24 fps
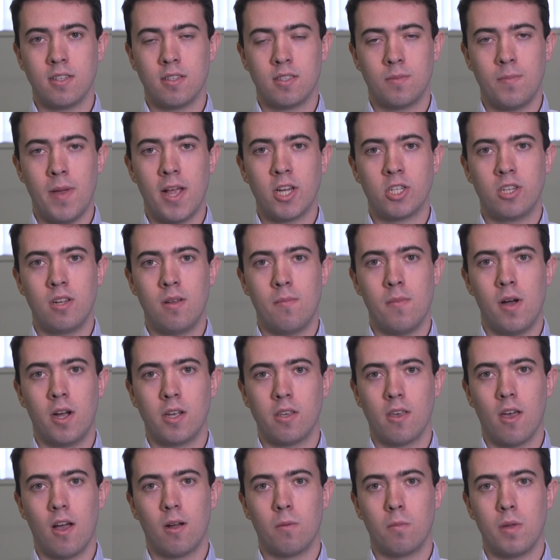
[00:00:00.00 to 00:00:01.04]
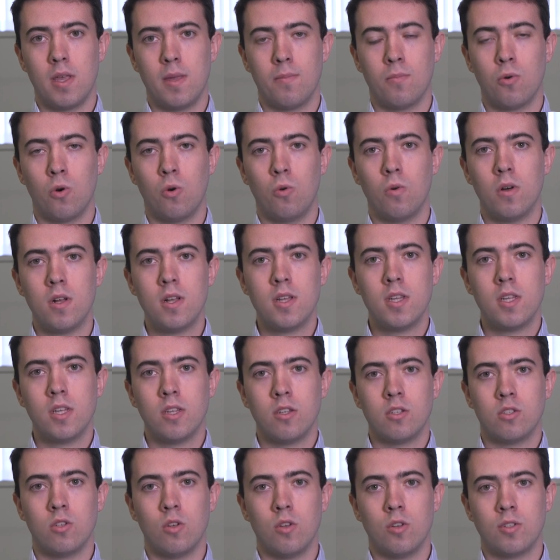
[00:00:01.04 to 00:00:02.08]
especially among young people,
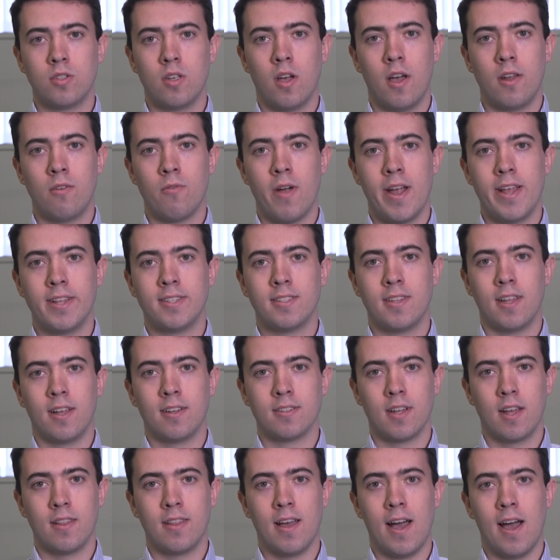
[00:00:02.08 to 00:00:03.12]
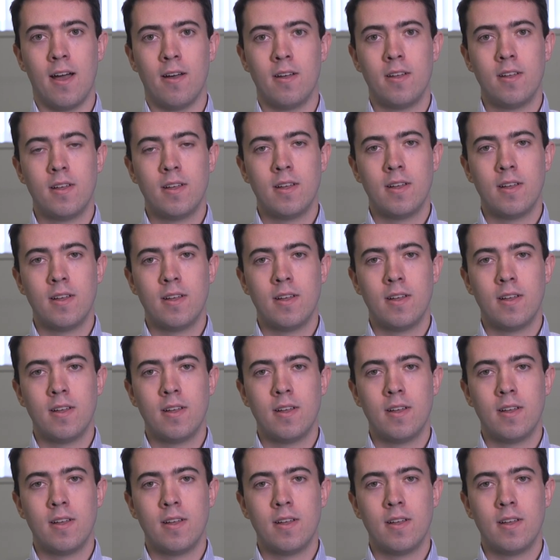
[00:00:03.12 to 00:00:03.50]
suicide rates, things like that.